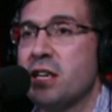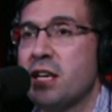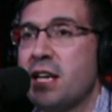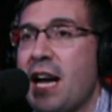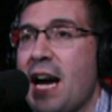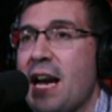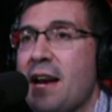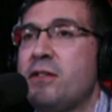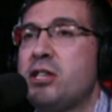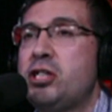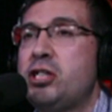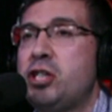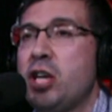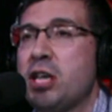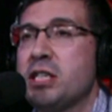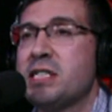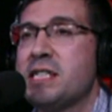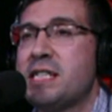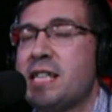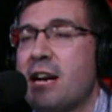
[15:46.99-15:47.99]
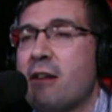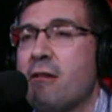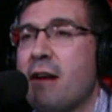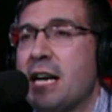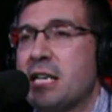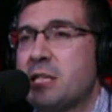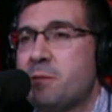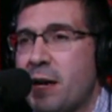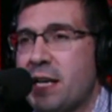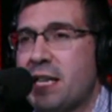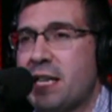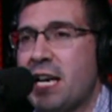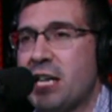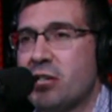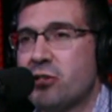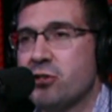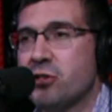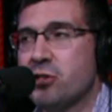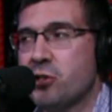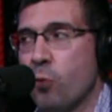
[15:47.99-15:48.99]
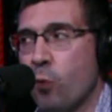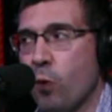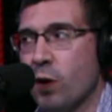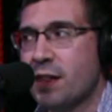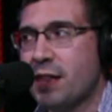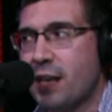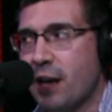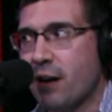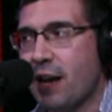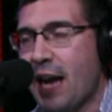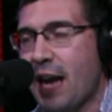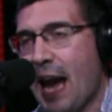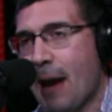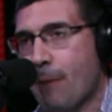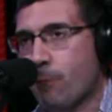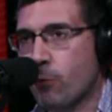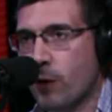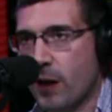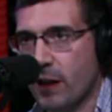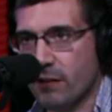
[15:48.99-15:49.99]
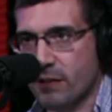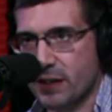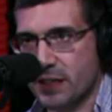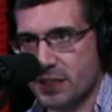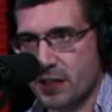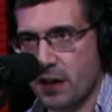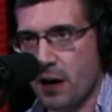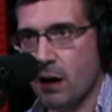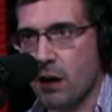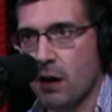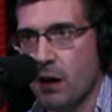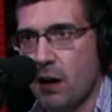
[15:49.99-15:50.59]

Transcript: kind of adjust their expectations to what their cap realities are.